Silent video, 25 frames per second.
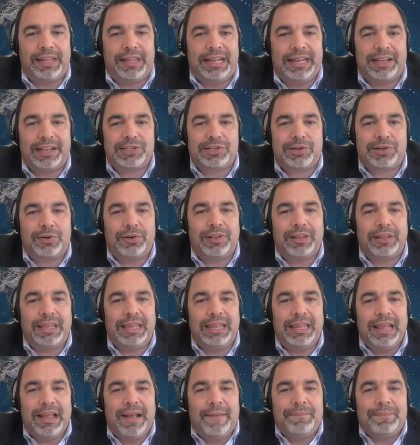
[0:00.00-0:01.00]
and
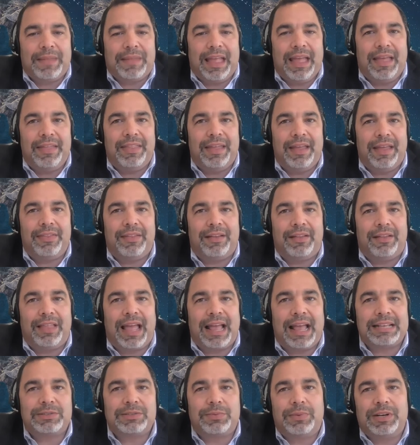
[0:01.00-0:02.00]
externally. And then the
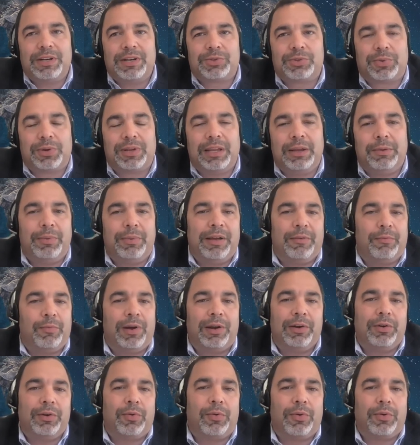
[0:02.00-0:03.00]
last one is really, we have
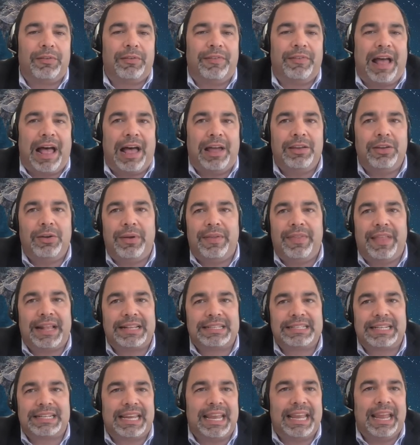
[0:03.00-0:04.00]
one core value, and
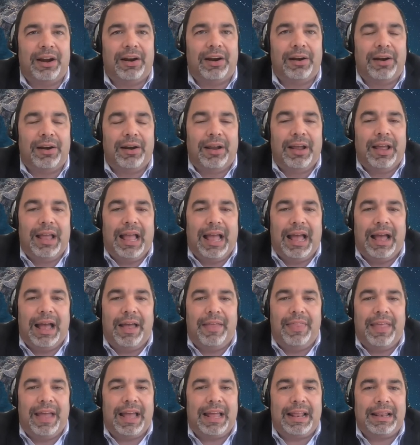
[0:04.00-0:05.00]
that's to care.
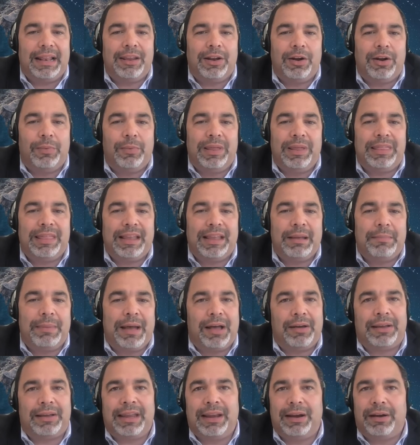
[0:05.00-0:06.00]
And that, we think
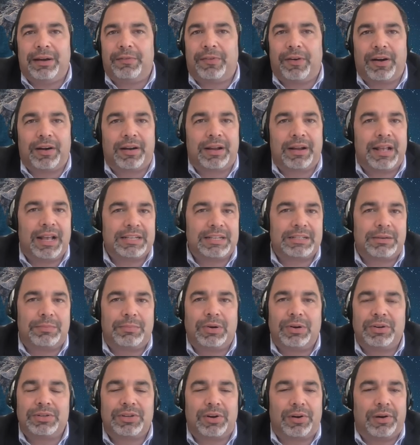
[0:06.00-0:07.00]
about care for our
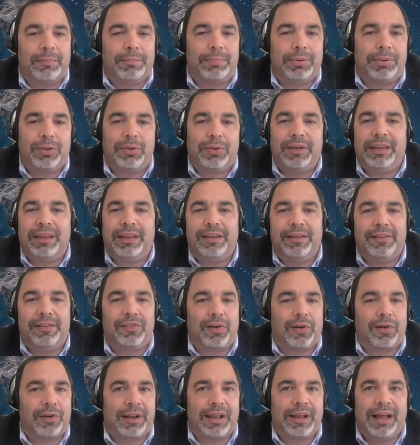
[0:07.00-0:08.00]
customers, our
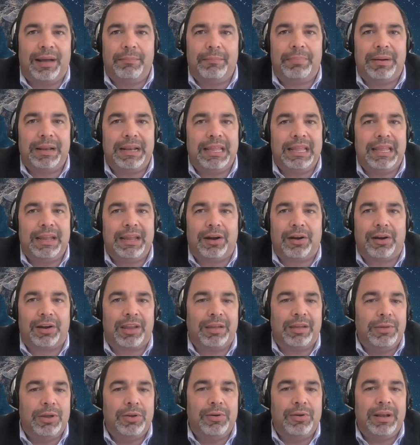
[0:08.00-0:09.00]
employees, our company, our
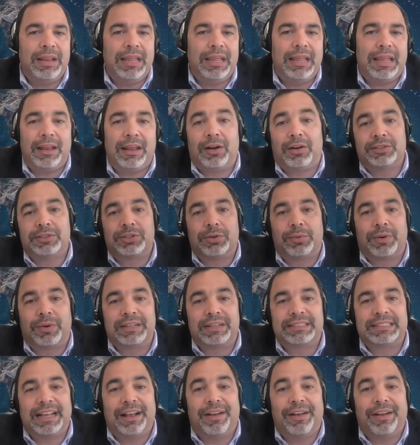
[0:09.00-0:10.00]
community, and also
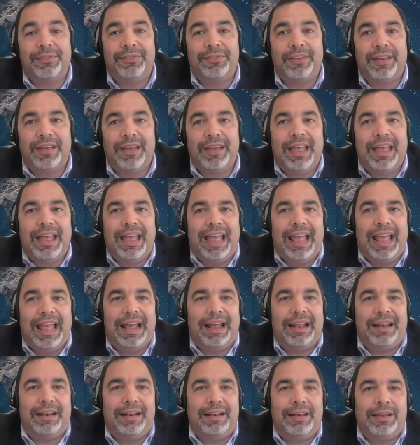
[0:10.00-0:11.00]
ourselves.
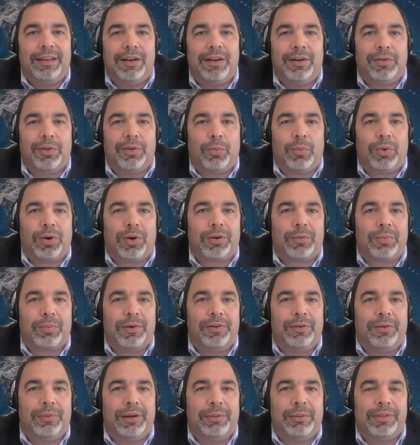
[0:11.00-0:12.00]
And, the work
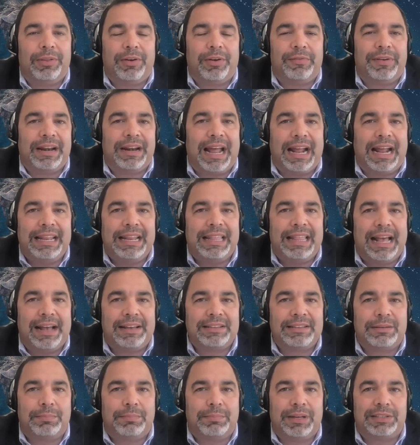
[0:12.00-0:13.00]
we're doing with over
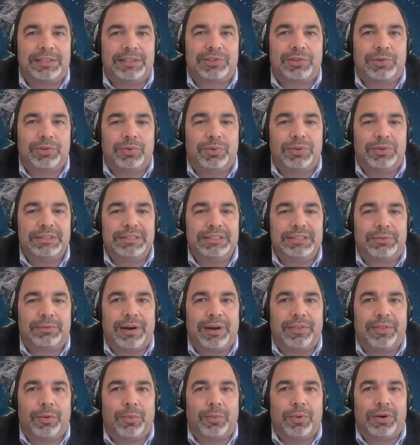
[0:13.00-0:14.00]
90,000 plus schools
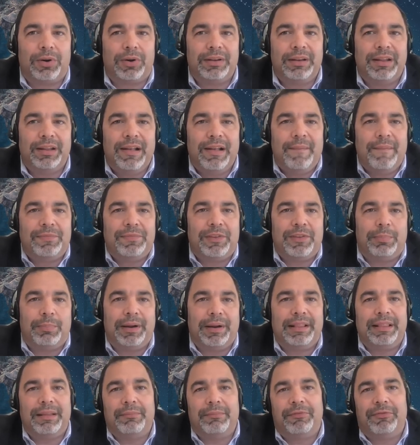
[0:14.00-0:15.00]
around the world to
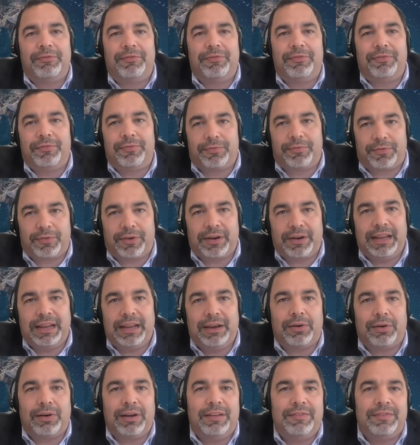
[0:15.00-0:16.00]
bring them
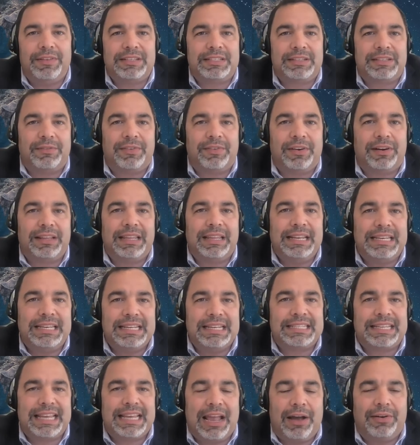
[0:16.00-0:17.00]
free or even severely
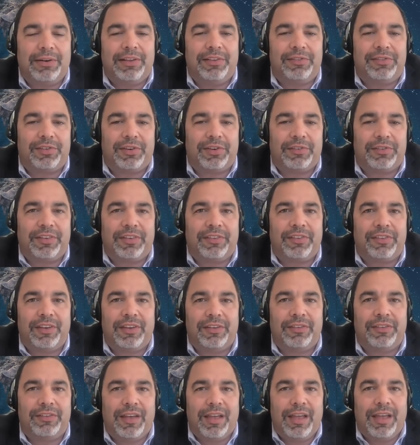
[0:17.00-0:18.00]
discounted
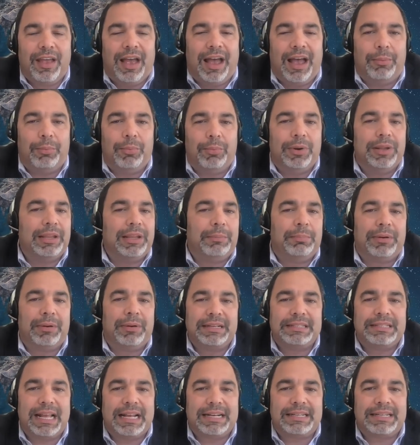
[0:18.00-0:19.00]
services really
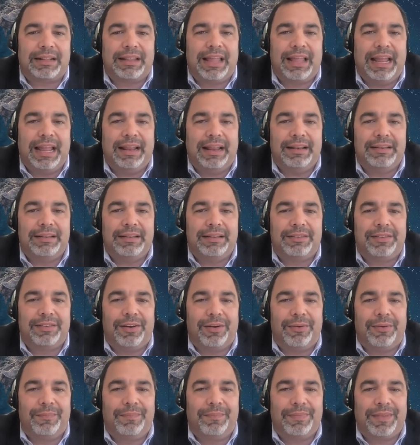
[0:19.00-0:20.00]
brings that to light.
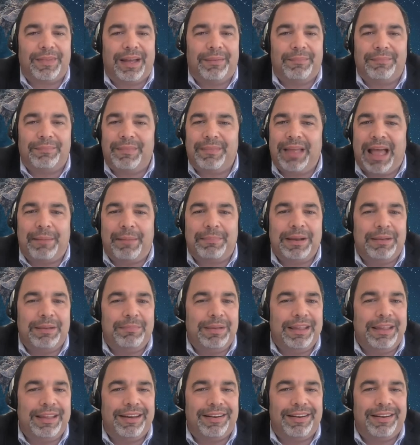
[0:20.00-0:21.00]
So happy
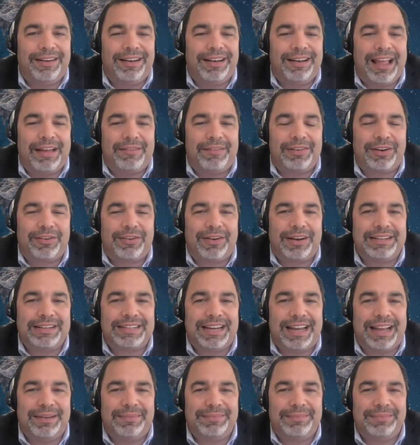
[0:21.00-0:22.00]
to be here and having a great time.